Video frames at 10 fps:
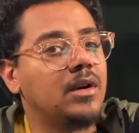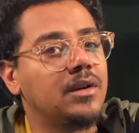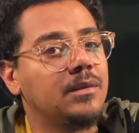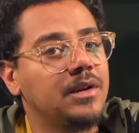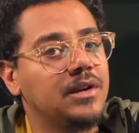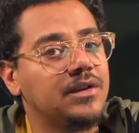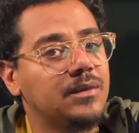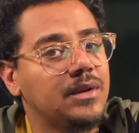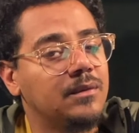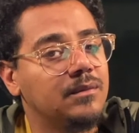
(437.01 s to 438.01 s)
Them niggas
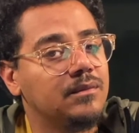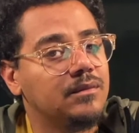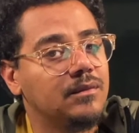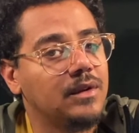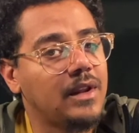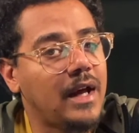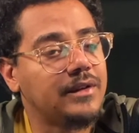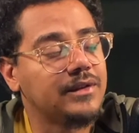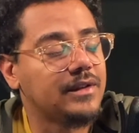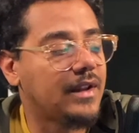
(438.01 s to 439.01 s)
went
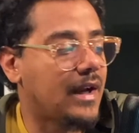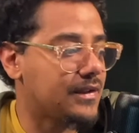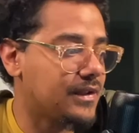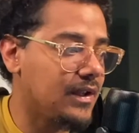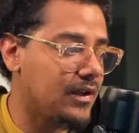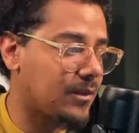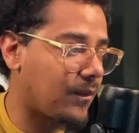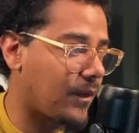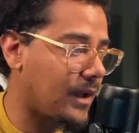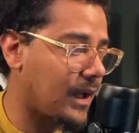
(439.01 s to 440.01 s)
thousands and thousands of years before
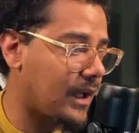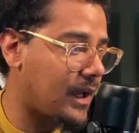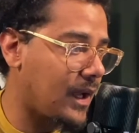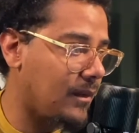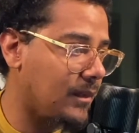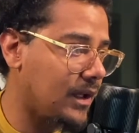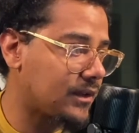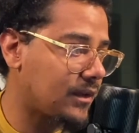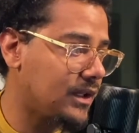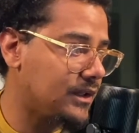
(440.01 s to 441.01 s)
they got named. That's
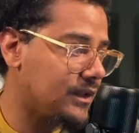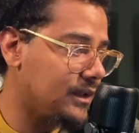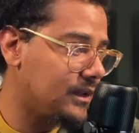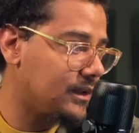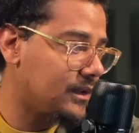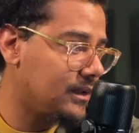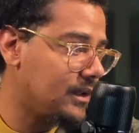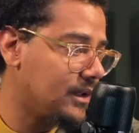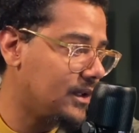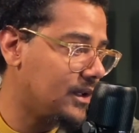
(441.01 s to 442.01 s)
crazy.
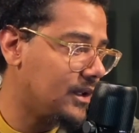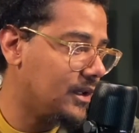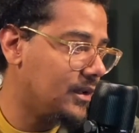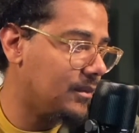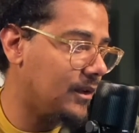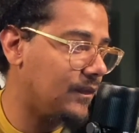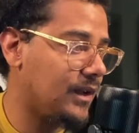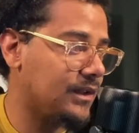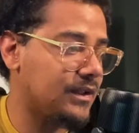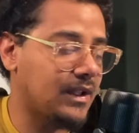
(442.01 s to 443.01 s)

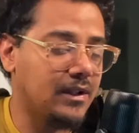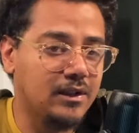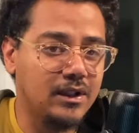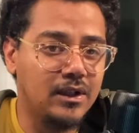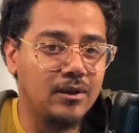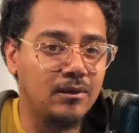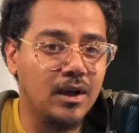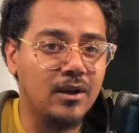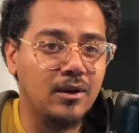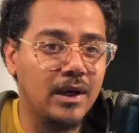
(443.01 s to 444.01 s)
Motherfuckers like, look at that old
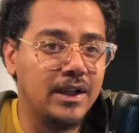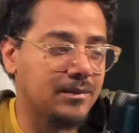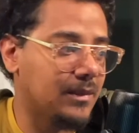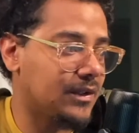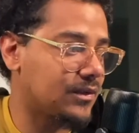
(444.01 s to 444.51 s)
regular ass mushroom.